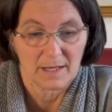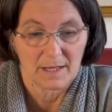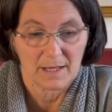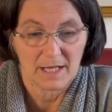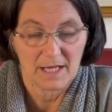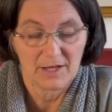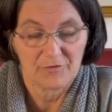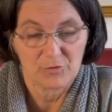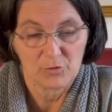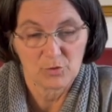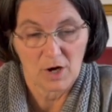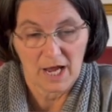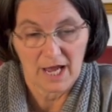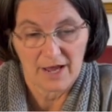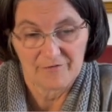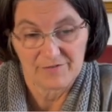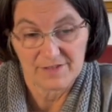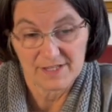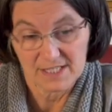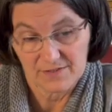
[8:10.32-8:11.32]
If you
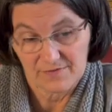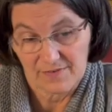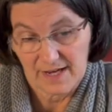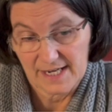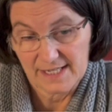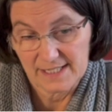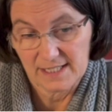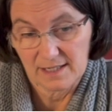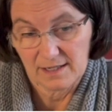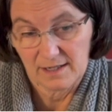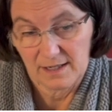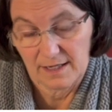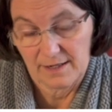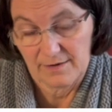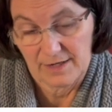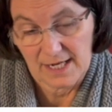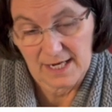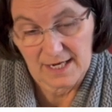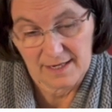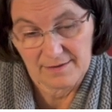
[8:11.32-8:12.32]
have this finding, in,
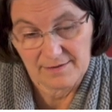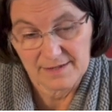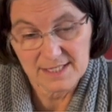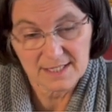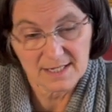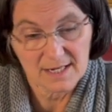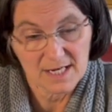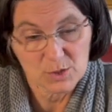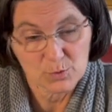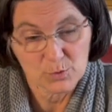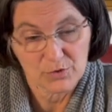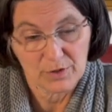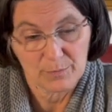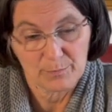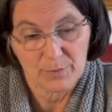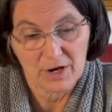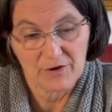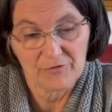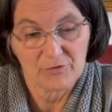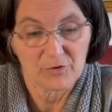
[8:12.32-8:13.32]
like in this case with a
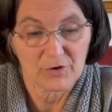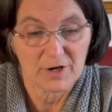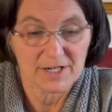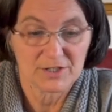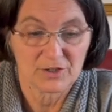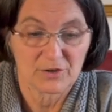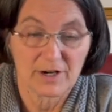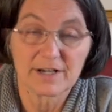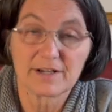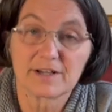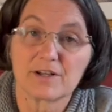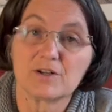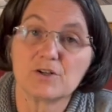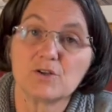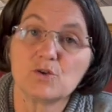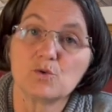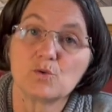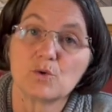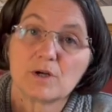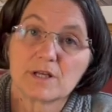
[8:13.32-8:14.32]
perforator and a
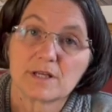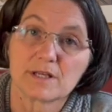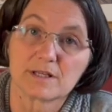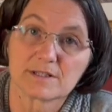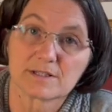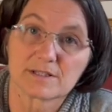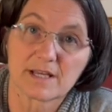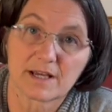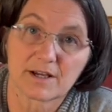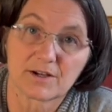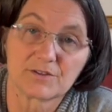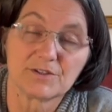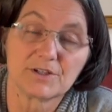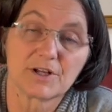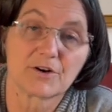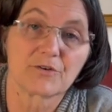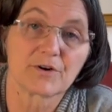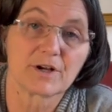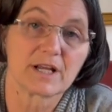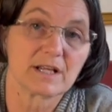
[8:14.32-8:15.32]
new
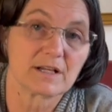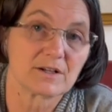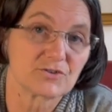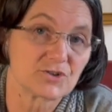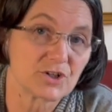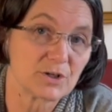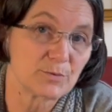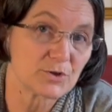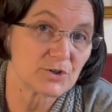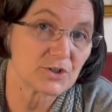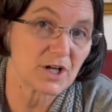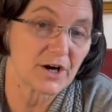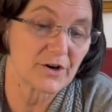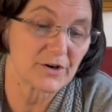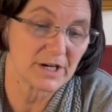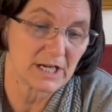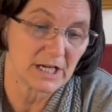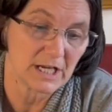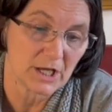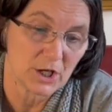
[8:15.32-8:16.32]
secondary
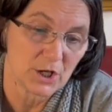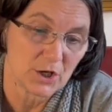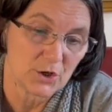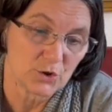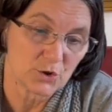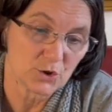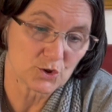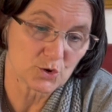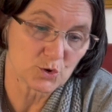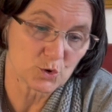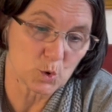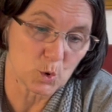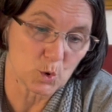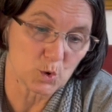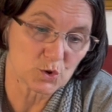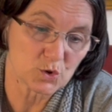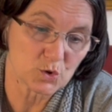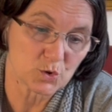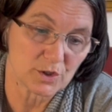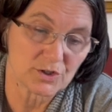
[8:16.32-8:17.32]
tributary, you should
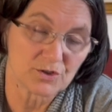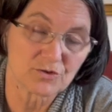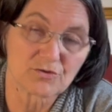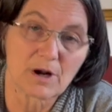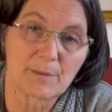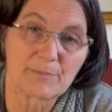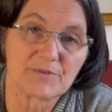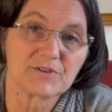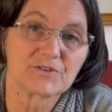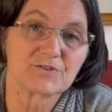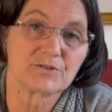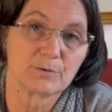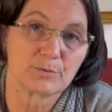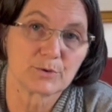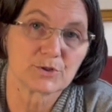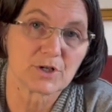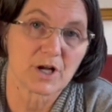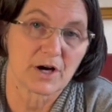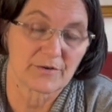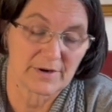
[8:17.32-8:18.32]
also interrupt the
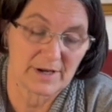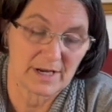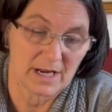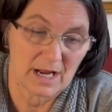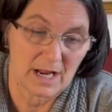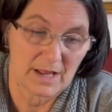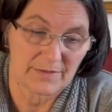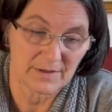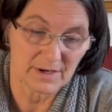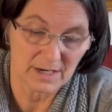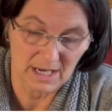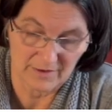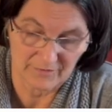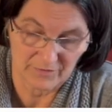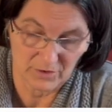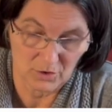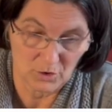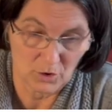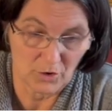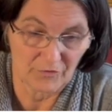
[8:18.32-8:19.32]
tributary at the
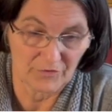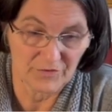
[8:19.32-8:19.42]
level of